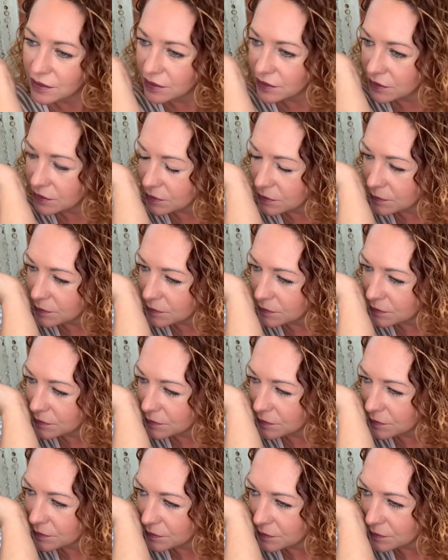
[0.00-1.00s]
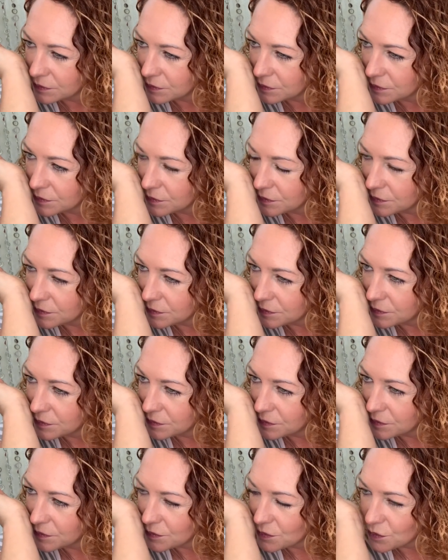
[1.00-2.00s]

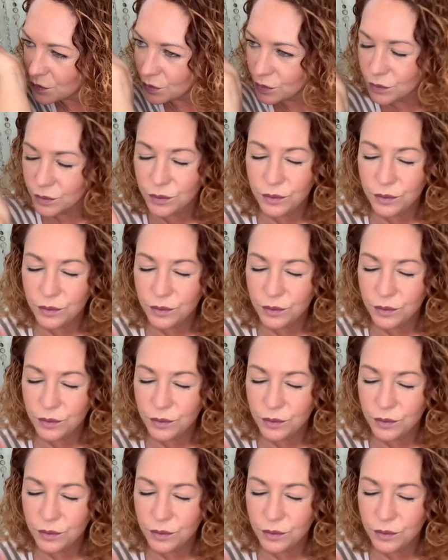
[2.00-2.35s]
(silence)